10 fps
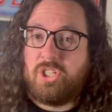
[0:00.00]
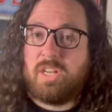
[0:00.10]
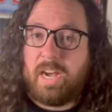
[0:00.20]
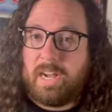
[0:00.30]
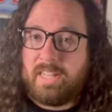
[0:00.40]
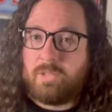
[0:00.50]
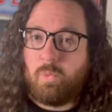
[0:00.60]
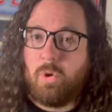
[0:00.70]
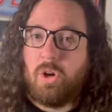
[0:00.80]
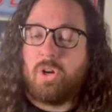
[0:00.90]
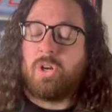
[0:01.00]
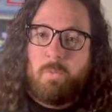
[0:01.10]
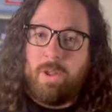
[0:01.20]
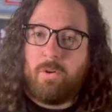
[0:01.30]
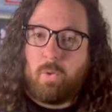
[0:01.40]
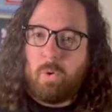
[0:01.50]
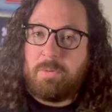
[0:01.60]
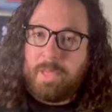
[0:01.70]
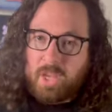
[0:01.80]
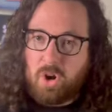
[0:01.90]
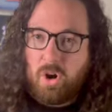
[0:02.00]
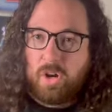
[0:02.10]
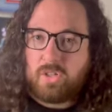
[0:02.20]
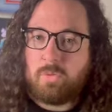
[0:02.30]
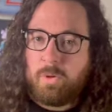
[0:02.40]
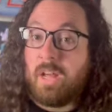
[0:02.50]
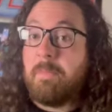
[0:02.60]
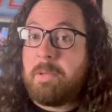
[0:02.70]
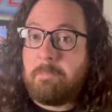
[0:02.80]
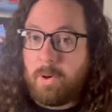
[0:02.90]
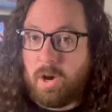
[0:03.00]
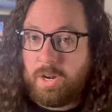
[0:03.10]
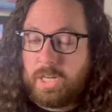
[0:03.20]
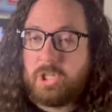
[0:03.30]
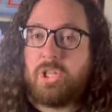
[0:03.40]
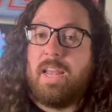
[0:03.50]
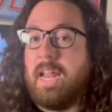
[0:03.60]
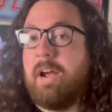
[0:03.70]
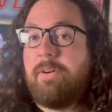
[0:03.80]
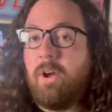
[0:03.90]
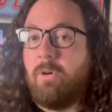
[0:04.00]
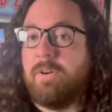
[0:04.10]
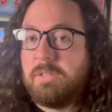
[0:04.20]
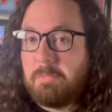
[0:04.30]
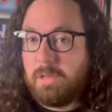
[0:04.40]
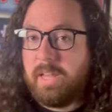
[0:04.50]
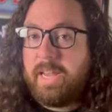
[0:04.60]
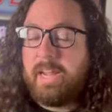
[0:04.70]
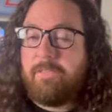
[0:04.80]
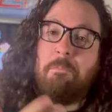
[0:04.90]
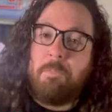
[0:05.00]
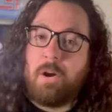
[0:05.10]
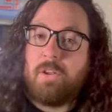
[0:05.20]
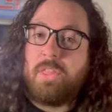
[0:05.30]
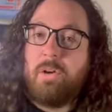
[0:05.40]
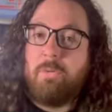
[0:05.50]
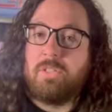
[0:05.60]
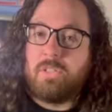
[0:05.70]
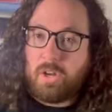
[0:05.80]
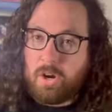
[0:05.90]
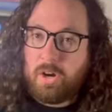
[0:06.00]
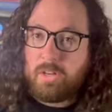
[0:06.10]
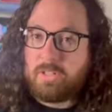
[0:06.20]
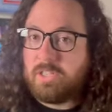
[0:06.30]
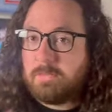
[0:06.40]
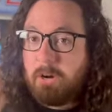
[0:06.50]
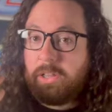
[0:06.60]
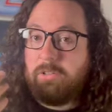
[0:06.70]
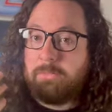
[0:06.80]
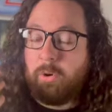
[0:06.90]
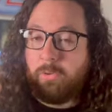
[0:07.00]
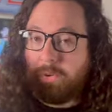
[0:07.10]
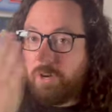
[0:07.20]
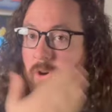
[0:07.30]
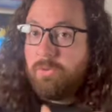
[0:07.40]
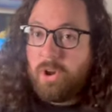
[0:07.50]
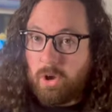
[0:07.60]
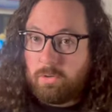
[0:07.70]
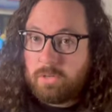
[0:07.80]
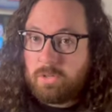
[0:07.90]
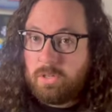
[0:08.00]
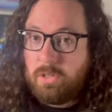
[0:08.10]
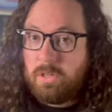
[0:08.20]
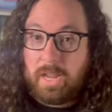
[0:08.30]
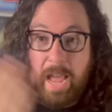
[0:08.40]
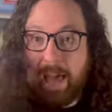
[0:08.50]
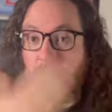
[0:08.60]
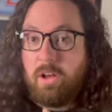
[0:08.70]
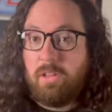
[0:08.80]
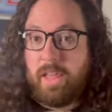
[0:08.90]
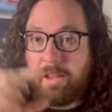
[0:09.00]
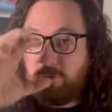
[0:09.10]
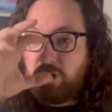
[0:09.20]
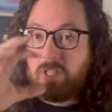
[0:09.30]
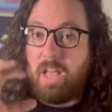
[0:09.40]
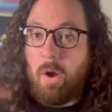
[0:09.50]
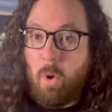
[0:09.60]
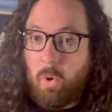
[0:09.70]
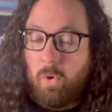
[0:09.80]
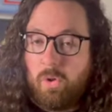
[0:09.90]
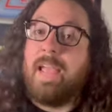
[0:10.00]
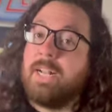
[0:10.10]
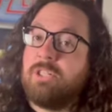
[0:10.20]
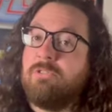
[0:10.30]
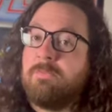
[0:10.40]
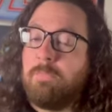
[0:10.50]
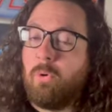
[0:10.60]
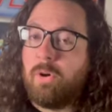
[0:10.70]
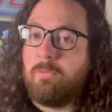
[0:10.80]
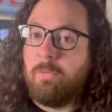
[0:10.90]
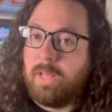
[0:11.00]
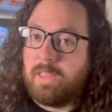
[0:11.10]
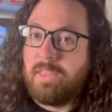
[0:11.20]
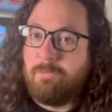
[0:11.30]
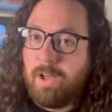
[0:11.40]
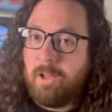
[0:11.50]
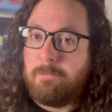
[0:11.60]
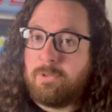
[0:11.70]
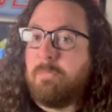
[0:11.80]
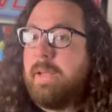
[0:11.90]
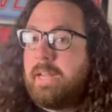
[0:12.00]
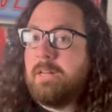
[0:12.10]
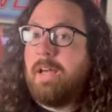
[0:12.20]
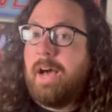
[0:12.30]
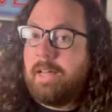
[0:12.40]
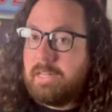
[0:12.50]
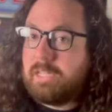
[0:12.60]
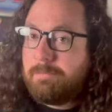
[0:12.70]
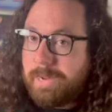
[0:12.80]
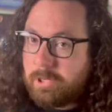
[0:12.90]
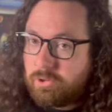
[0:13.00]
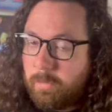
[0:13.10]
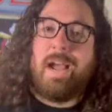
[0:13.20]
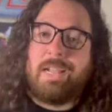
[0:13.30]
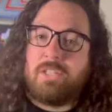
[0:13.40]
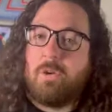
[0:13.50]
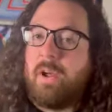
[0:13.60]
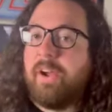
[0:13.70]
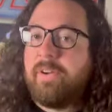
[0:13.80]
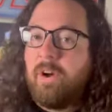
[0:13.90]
God's work, we are going to be cursed, we're going to be punished. And Harry always believed Martha was the curse, because Martha was born with no nose, like at all, like it was just a hole, and she was born with, well, being on the spectrum. And so Harry